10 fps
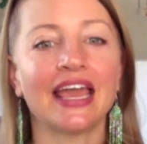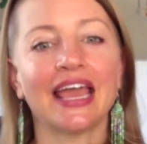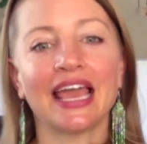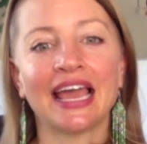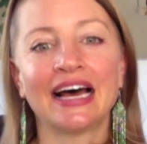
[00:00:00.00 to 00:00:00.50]

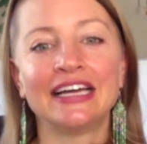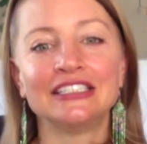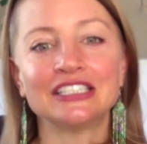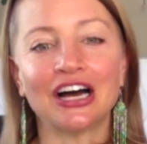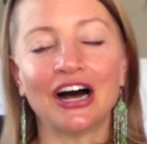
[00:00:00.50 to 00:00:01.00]

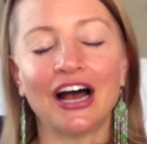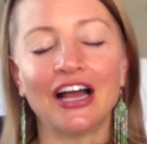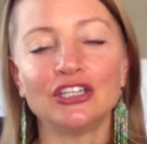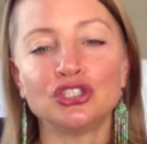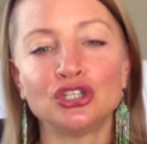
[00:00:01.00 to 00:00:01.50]
and
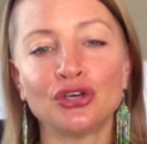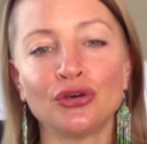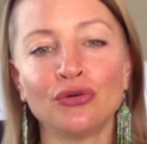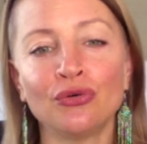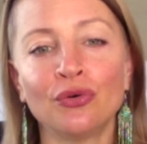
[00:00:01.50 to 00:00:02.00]

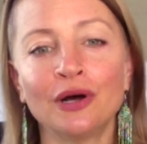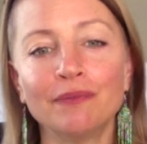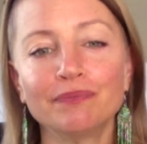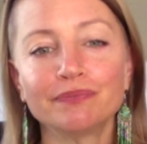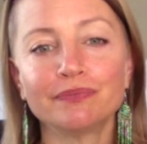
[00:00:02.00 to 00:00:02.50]
to
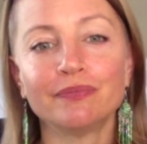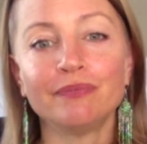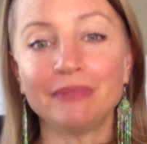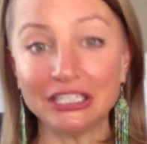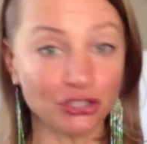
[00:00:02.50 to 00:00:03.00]

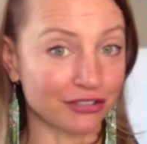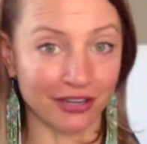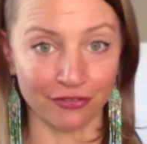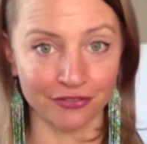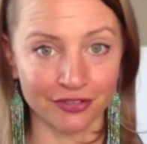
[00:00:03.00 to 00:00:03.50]
meet
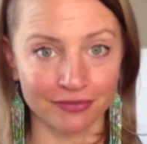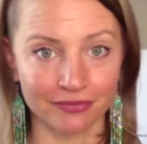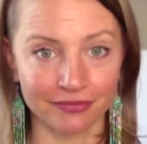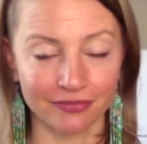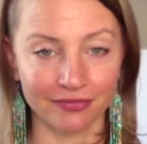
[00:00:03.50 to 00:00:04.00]
yourself,
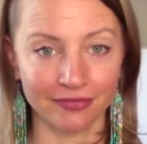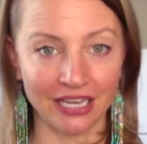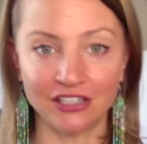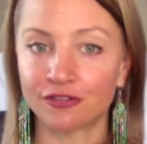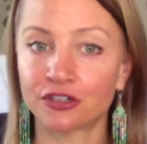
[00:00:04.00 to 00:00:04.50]

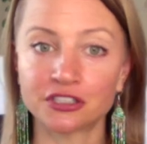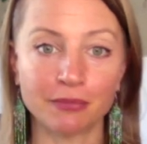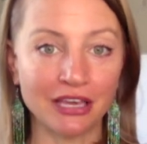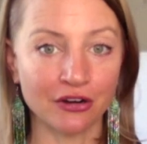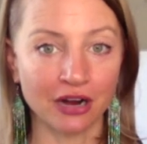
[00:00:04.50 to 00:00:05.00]
and to first
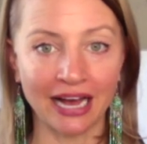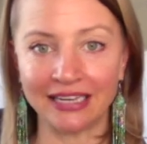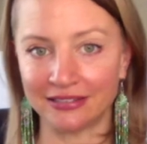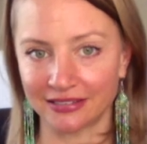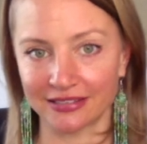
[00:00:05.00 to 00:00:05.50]
meet your
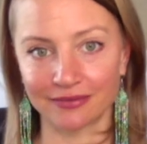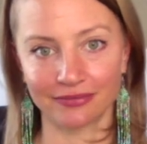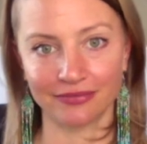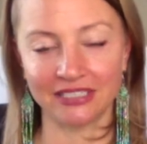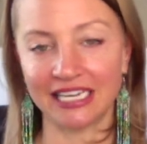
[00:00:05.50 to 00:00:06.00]
eyes,
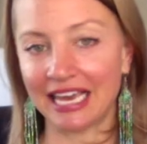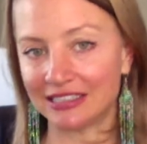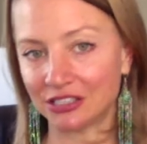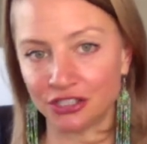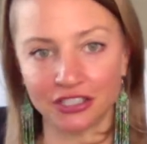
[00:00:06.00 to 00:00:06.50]
to gaze
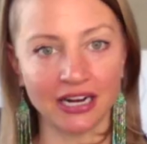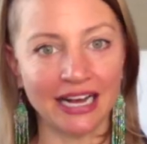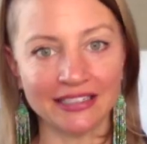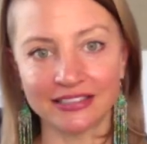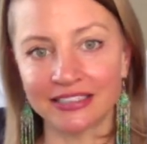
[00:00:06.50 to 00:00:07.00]
into your
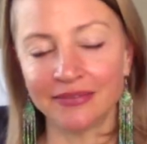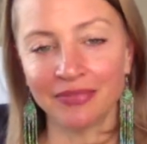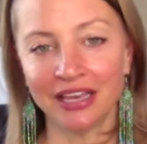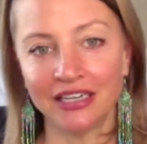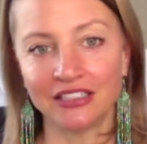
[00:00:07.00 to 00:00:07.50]
eyes,
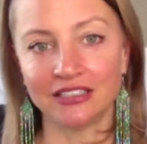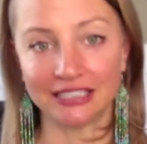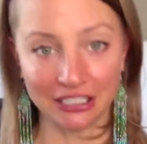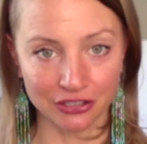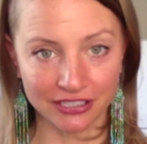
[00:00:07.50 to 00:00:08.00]
to see
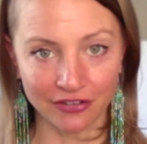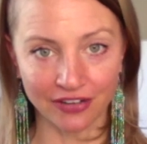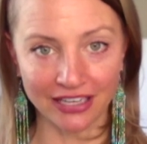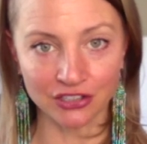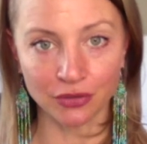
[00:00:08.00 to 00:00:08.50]
yourself
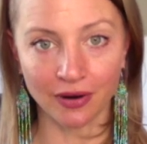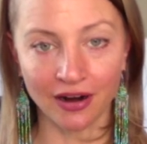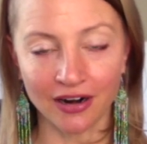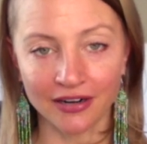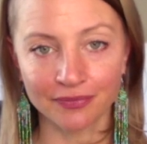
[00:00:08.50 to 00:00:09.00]
as you
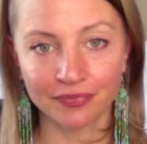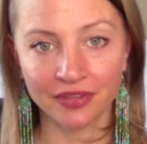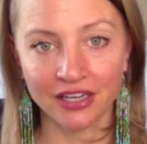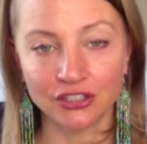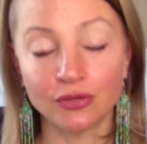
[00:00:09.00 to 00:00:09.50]
are,
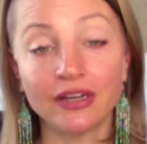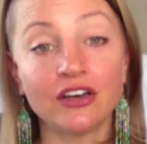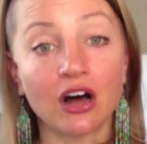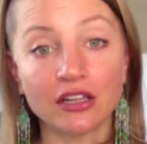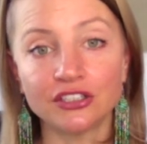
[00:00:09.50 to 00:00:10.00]
to
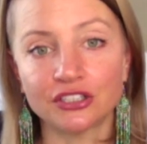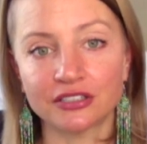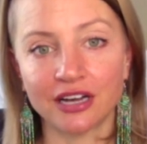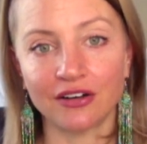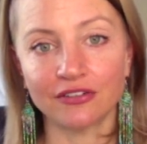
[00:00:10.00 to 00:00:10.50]
acknowledge
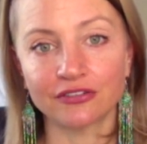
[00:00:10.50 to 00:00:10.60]
yourself,